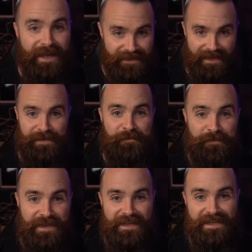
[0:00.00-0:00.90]
and isolate them
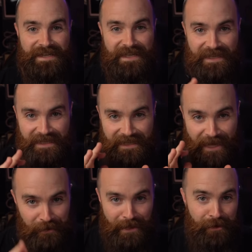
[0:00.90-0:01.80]
via
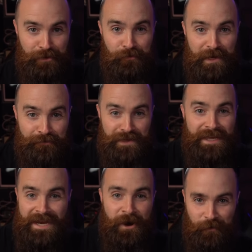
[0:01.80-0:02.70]
layer three,
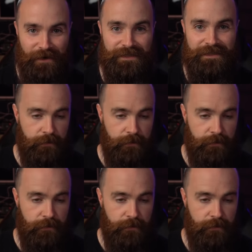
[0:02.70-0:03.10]
via networks.